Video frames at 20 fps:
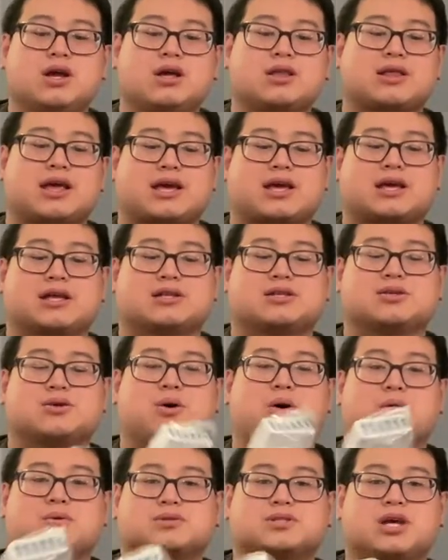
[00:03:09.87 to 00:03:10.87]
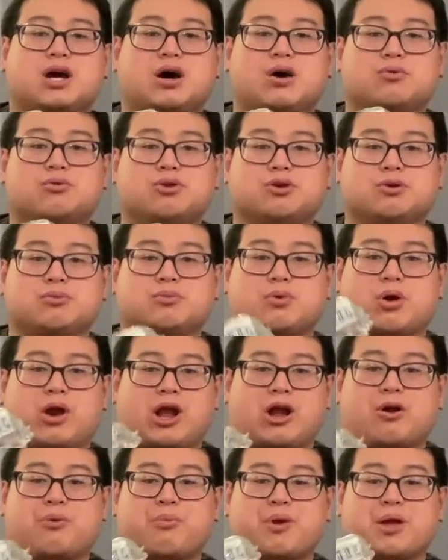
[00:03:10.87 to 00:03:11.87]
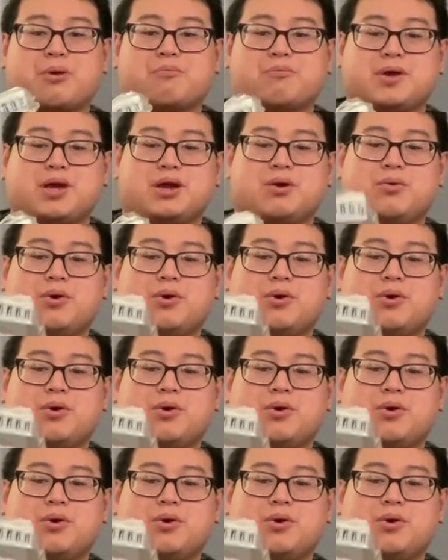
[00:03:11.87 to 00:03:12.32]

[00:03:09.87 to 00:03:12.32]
like into a hotel room or Airbnb,